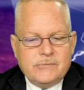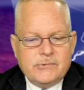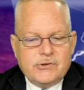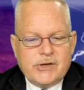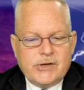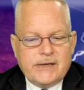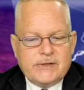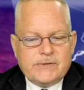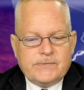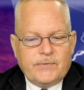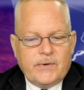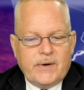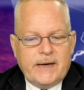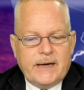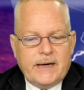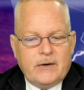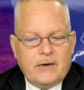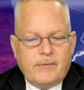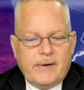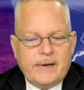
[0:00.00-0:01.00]
Chance of
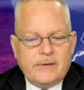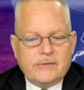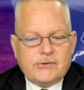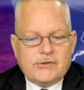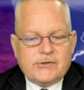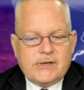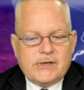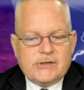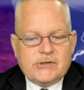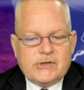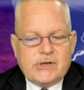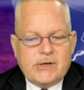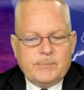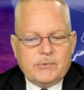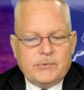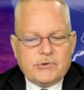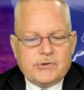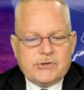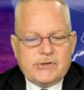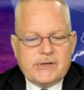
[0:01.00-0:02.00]
rain at around
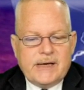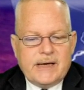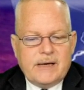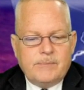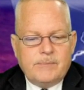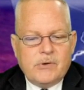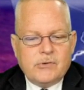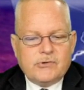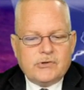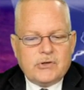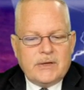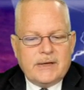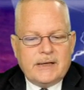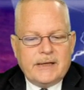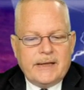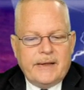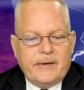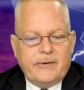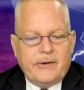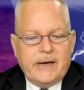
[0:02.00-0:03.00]
60%, mostly
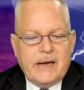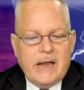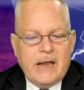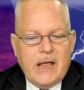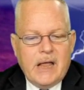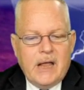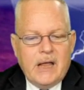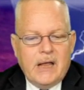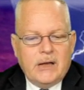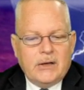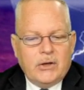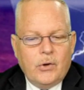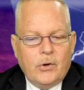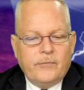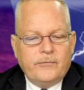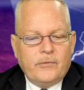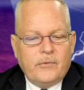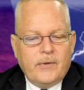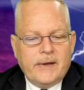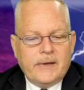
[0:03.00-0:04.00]
cloudy, low
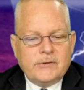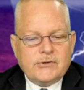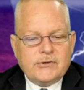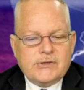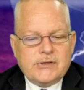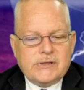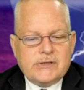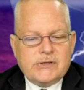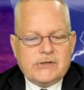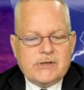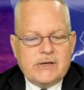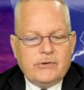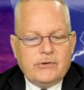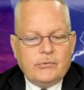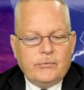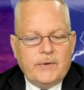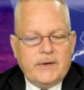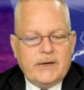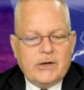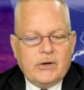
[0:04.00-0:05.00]
of around
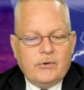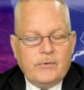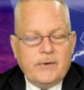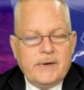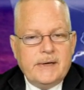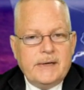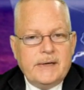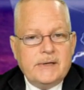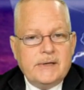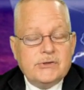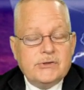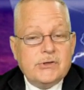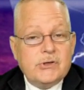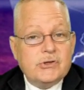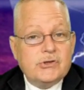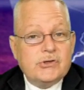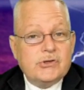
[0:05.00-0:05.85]
63 degrees.